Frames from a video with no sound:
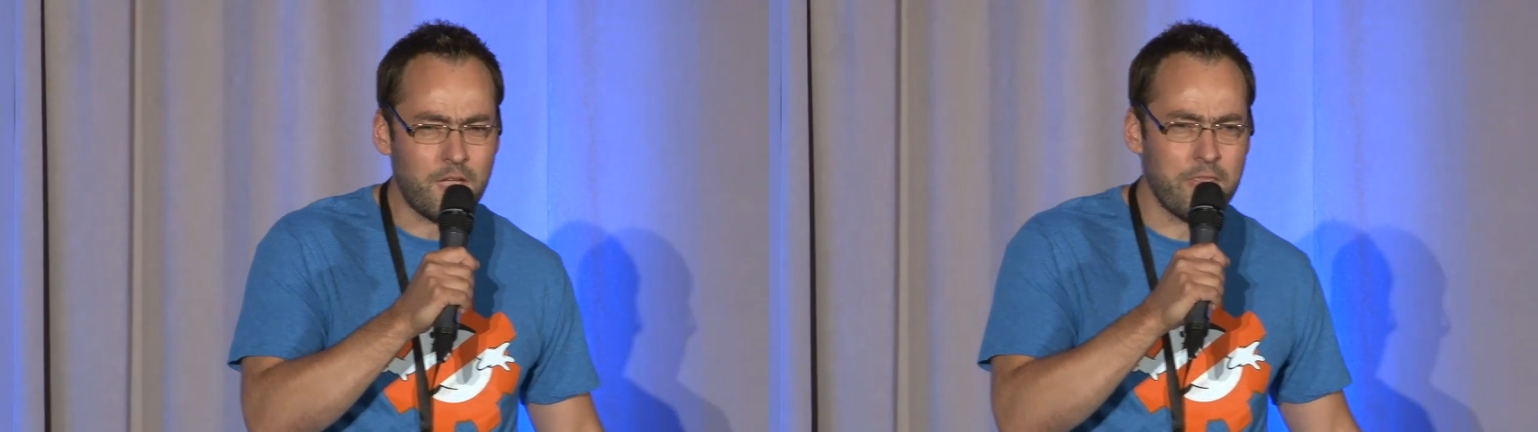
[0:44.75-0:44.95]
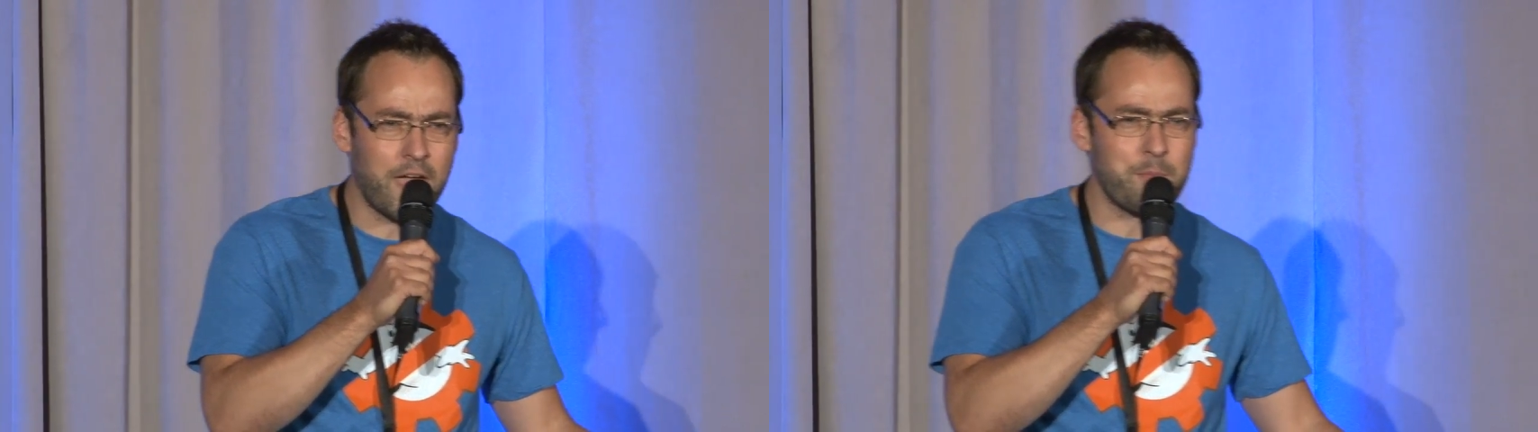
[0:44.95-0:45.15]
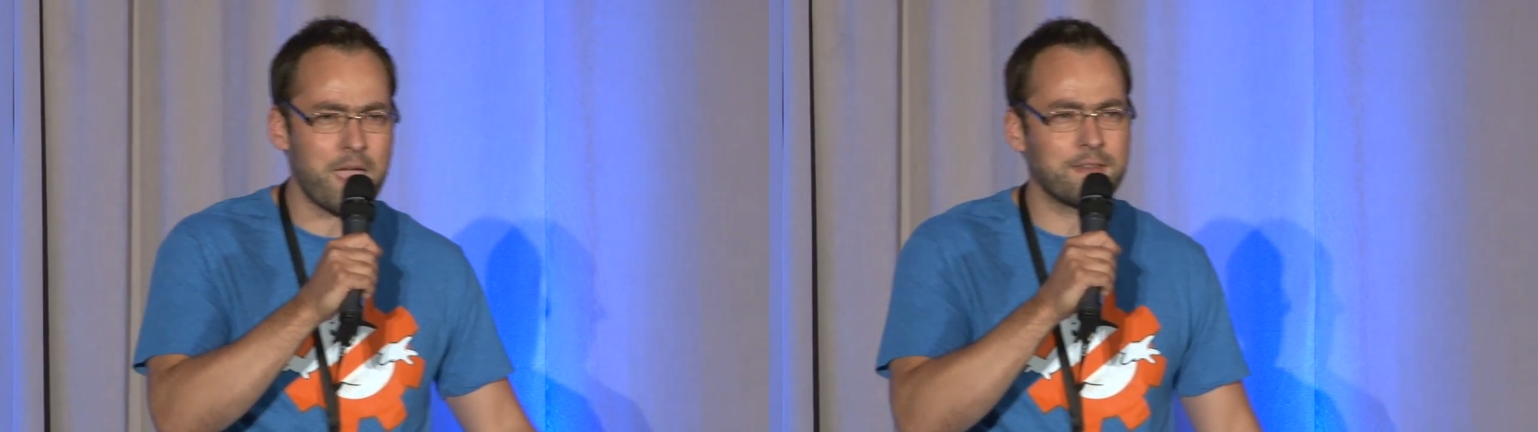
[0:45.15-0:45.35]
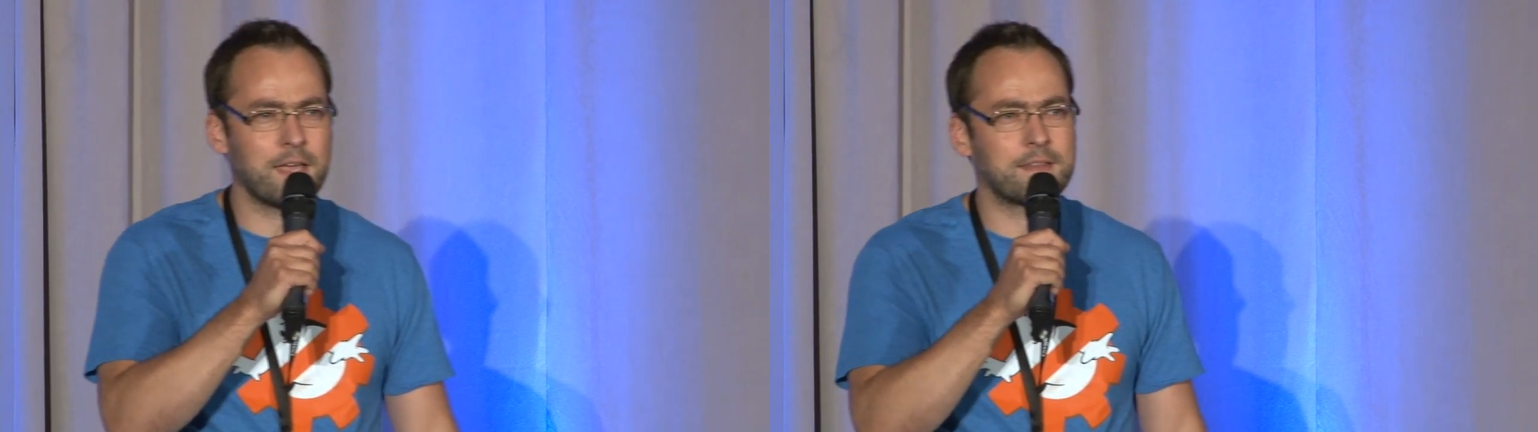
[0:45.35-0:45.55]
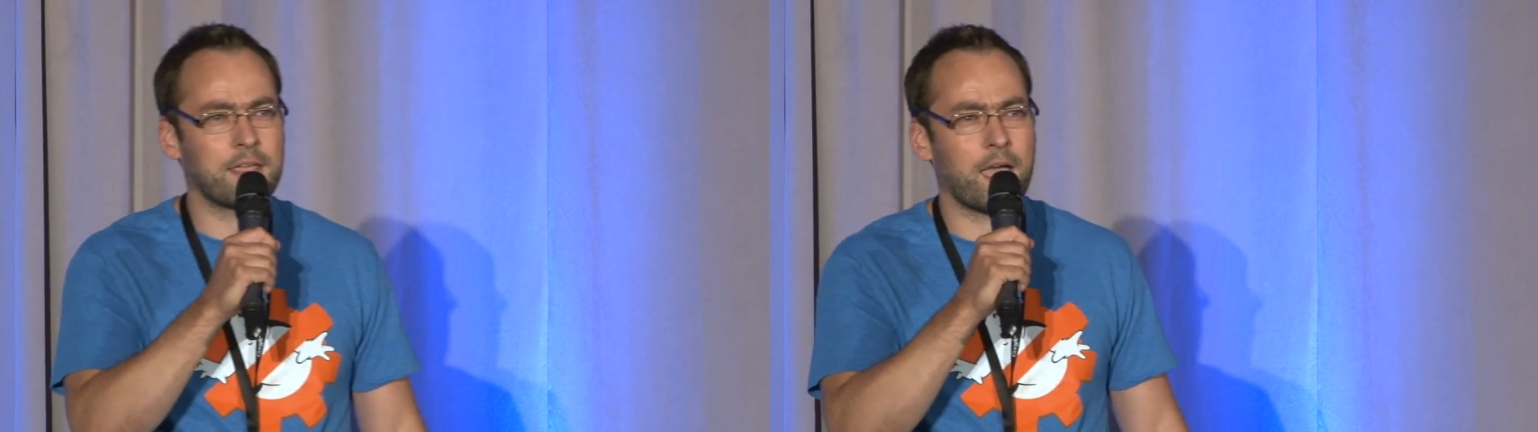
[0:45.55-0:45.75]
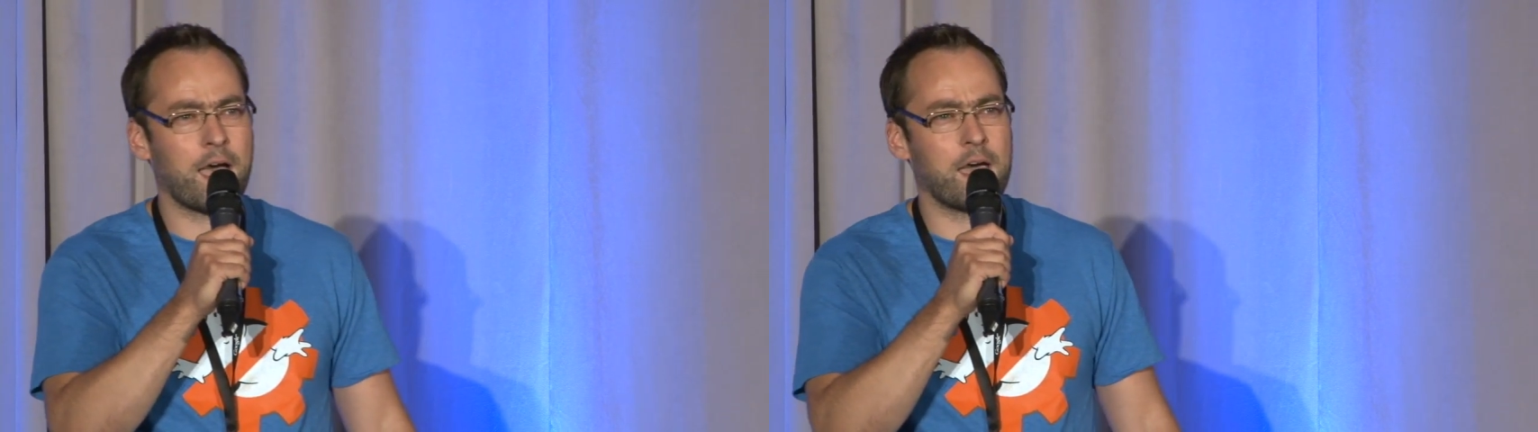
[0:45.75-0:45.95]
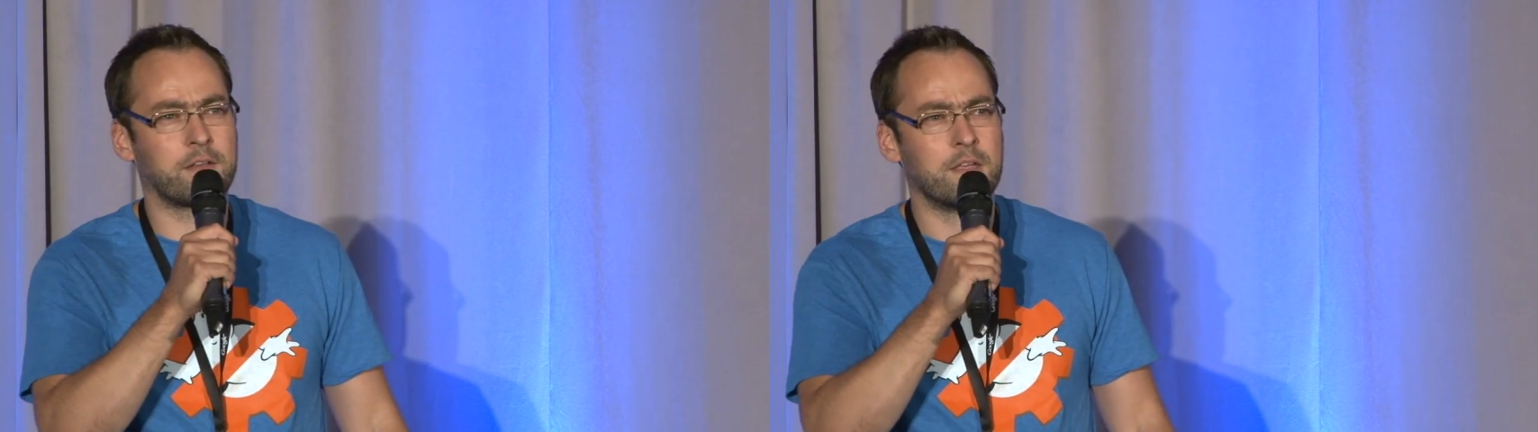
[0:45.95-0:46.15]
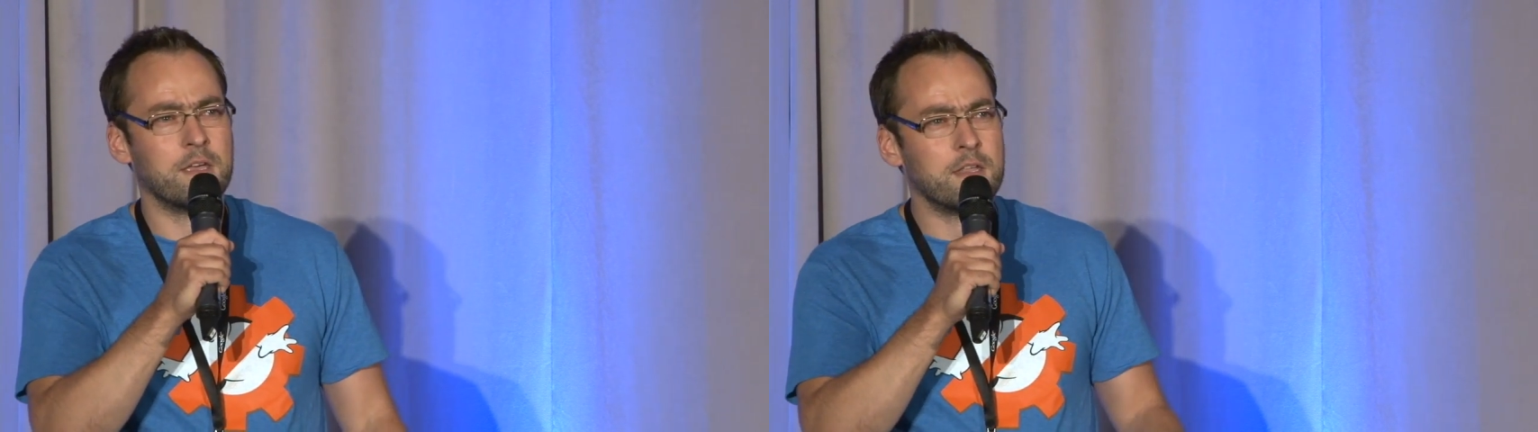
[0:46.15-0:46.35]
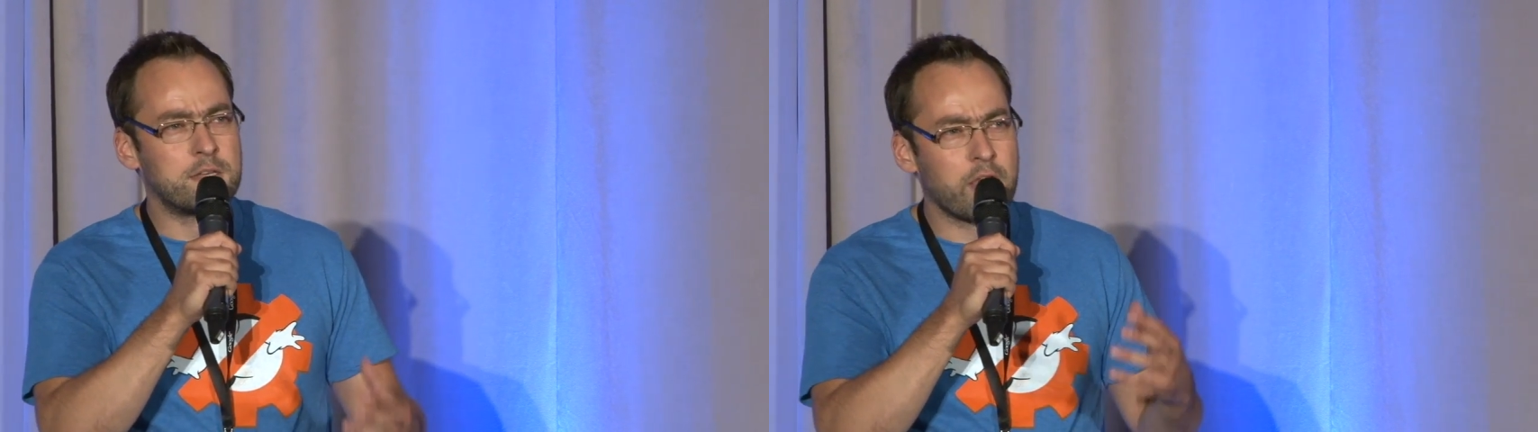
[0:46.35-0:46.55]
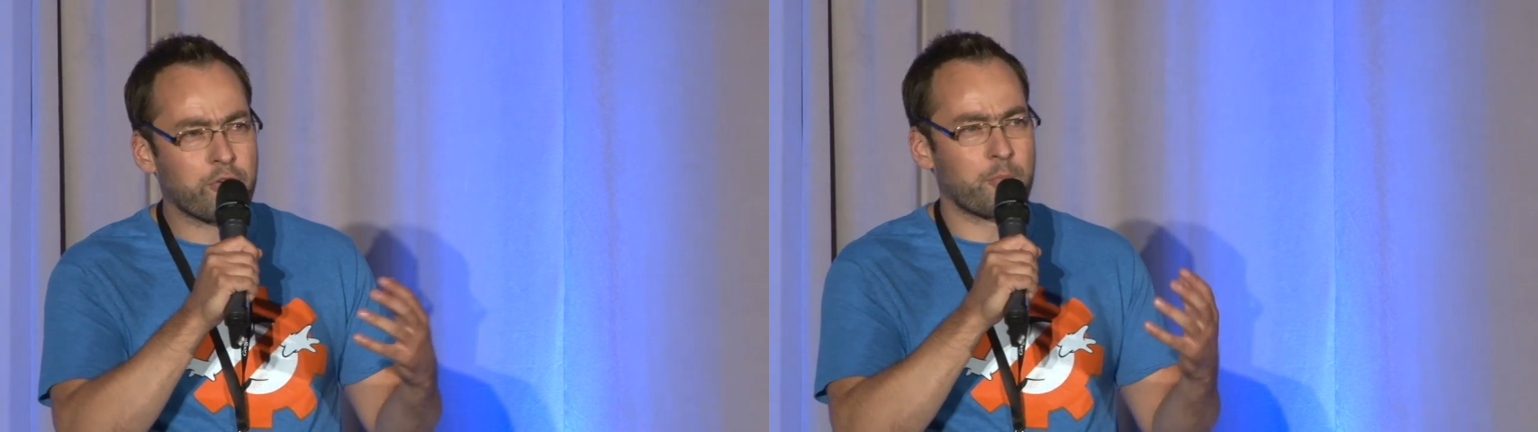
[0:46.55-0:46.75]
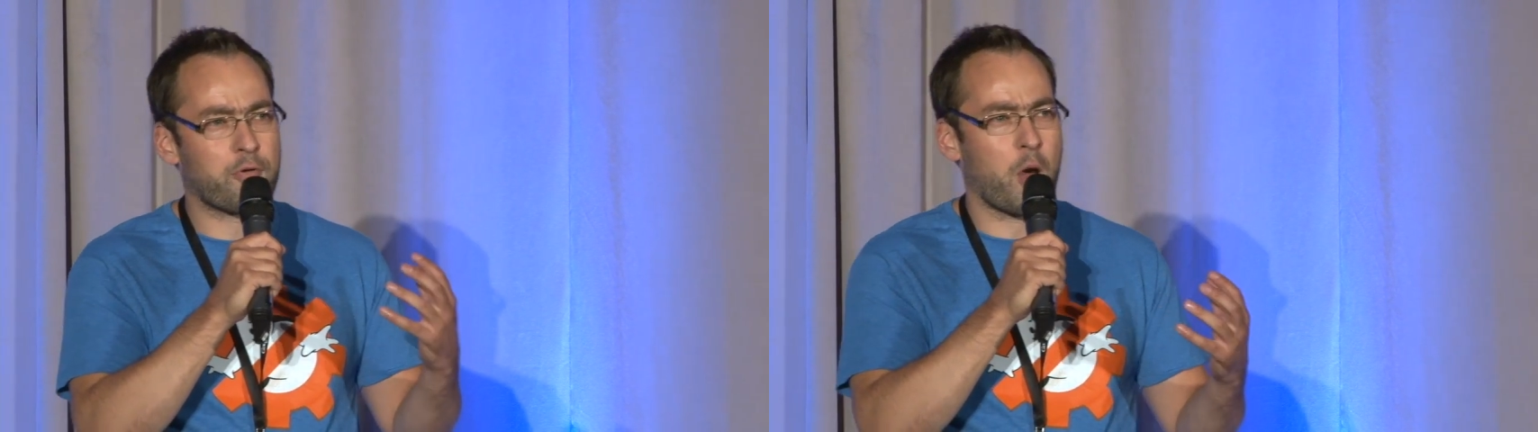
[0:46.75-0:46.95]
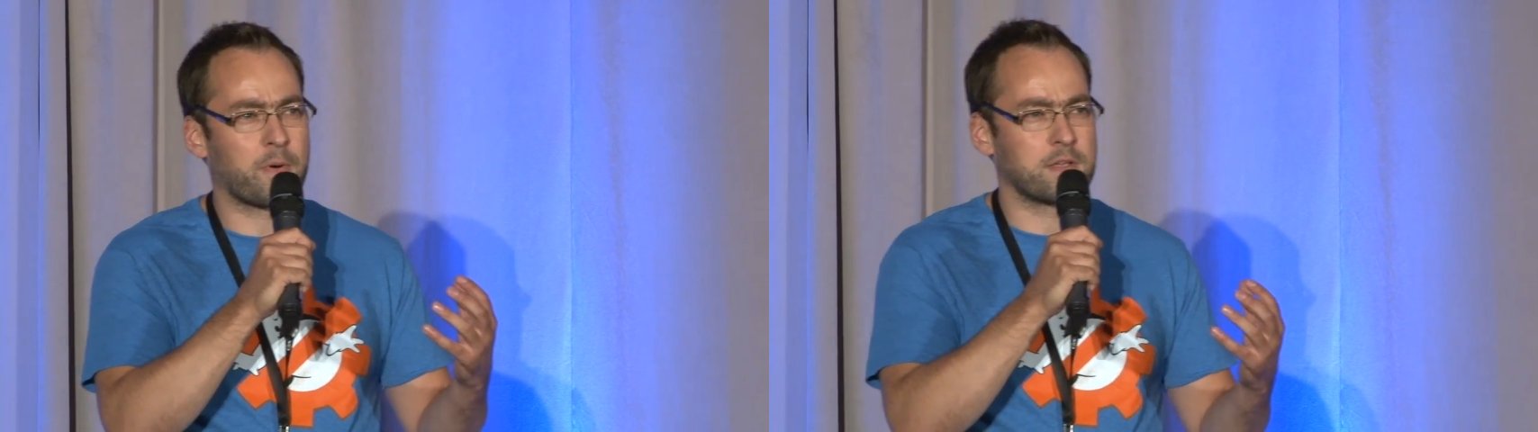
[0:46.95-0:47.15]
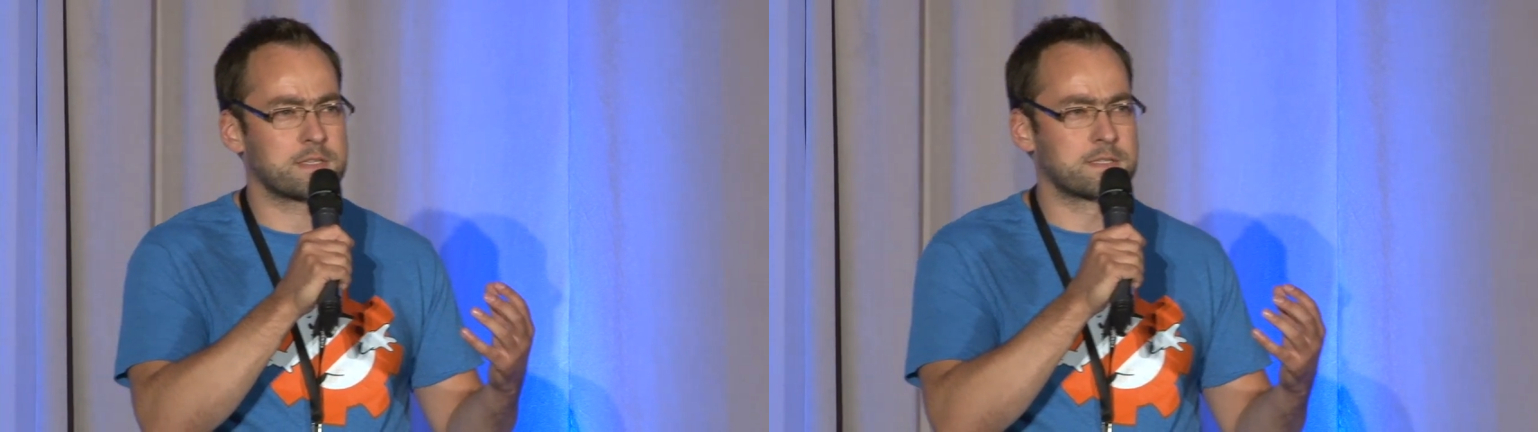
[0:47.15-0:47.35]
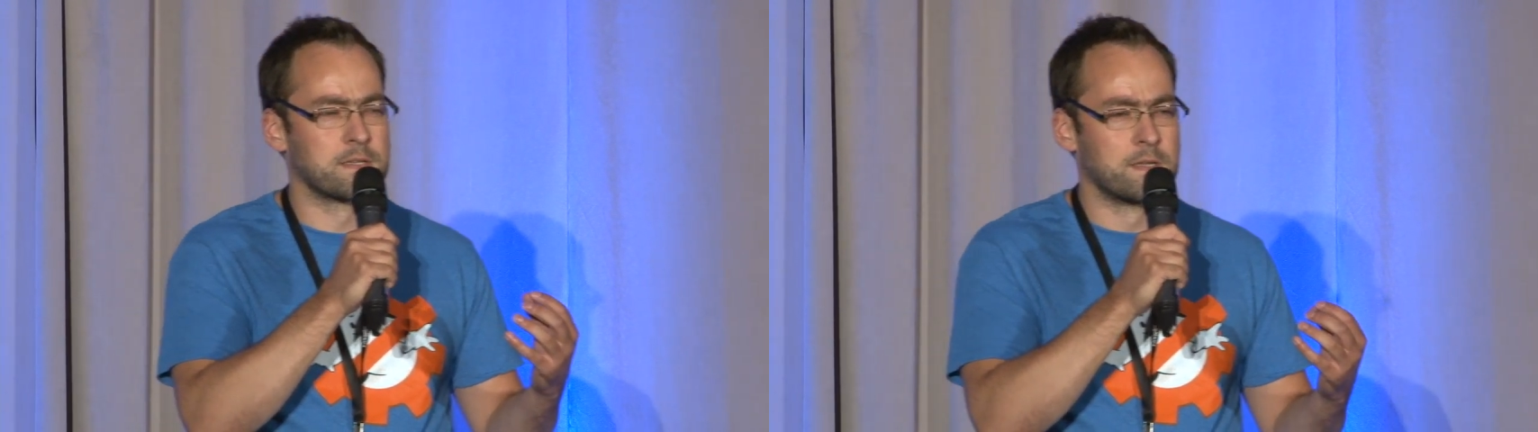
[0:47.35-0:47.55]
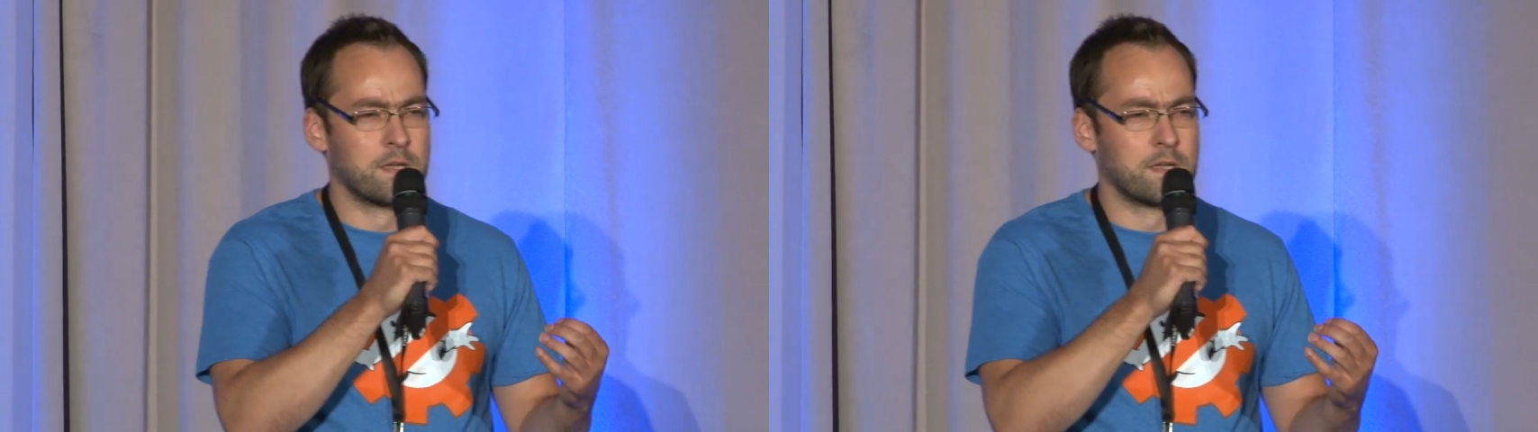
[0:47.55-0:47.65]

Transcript: And that meant that they had different properties.